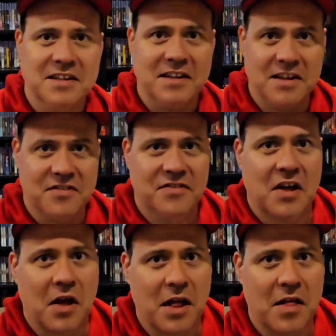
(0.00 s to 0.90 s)
is
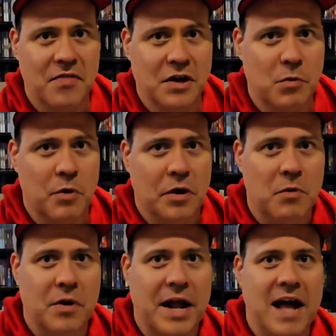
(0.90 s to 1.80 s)
the
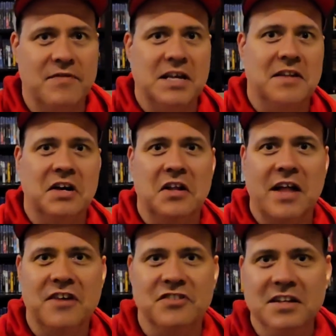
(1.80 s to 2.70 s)
quote-unquote heavy in the
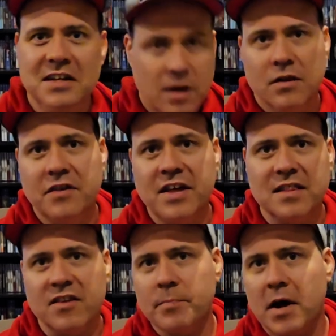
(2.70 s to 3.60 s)
collection. Looks like
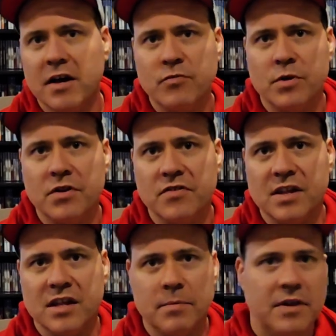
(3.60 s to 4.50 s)
this box was
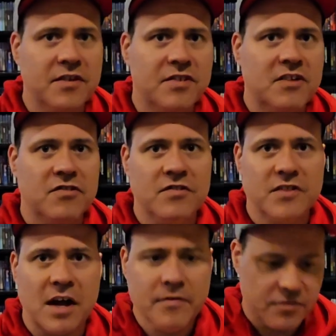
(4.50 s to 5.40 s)
the PlayStation
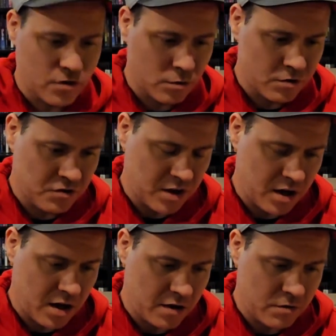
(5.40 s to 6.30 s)
stuff, so we're just gonna
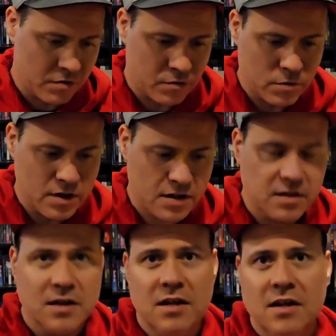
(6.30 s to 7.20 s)
kind of go through it.
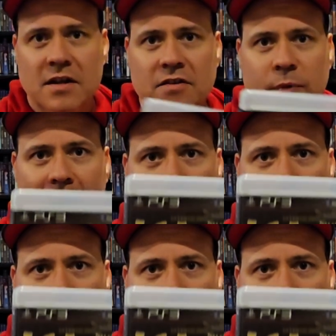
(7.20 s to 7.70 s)
So we got